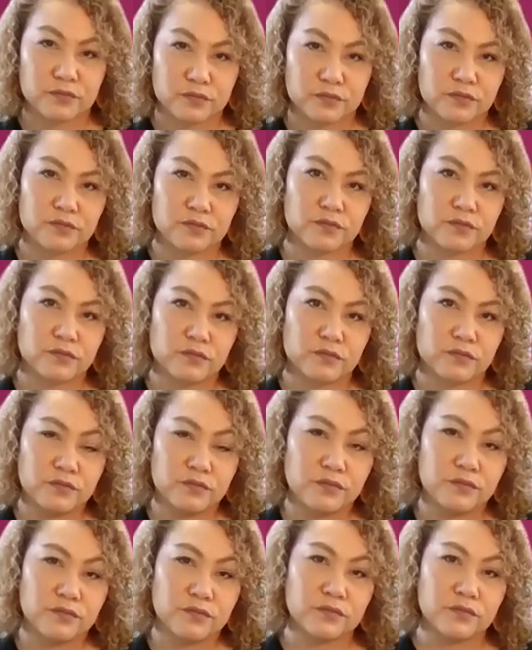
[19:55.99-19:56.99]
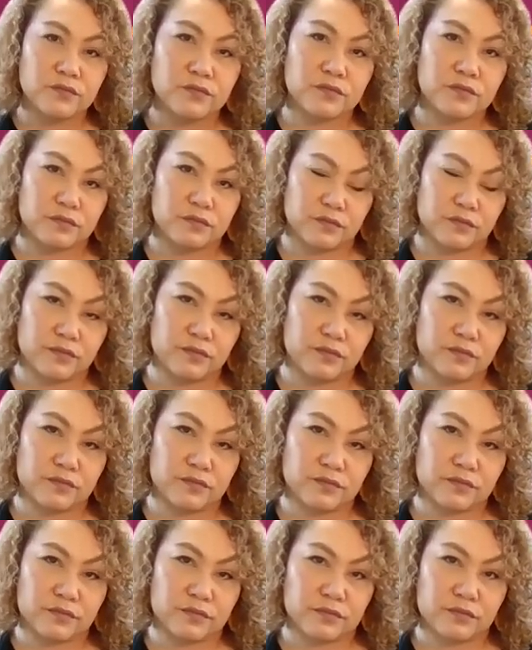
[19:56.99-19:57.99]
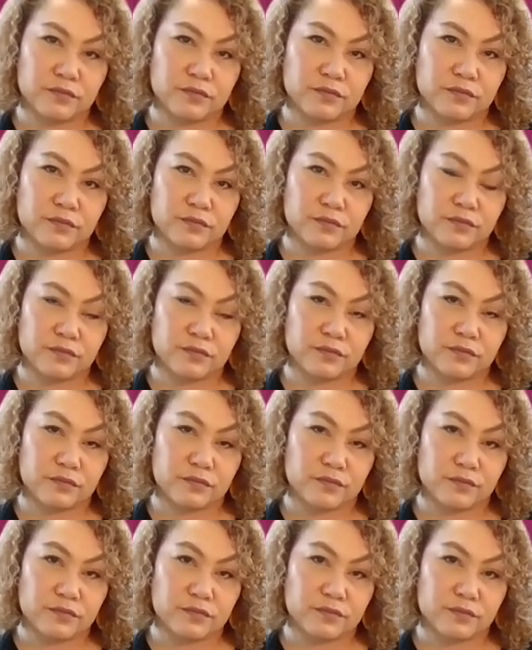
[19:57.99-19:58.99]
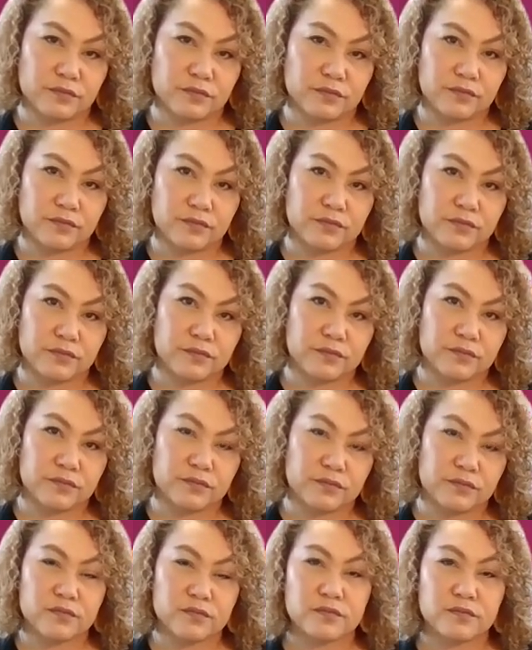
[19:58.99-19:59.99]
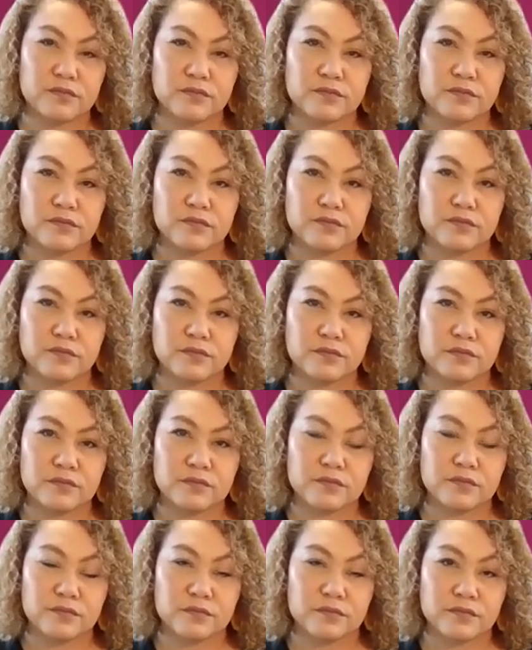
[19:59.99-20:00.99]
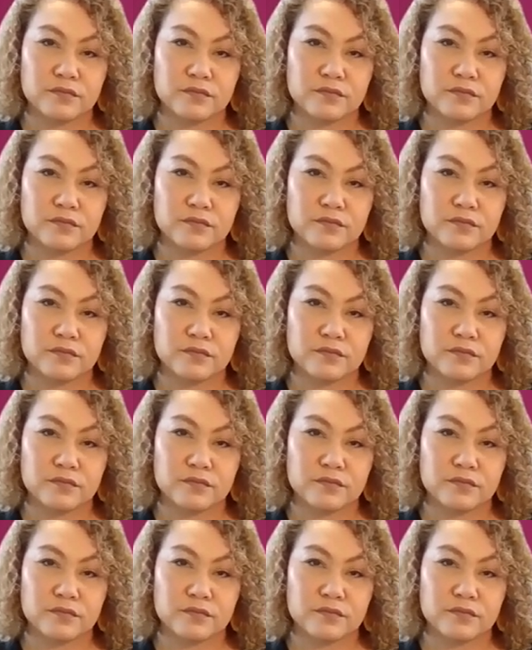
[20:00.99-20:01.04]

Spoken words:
The person shown says nothing.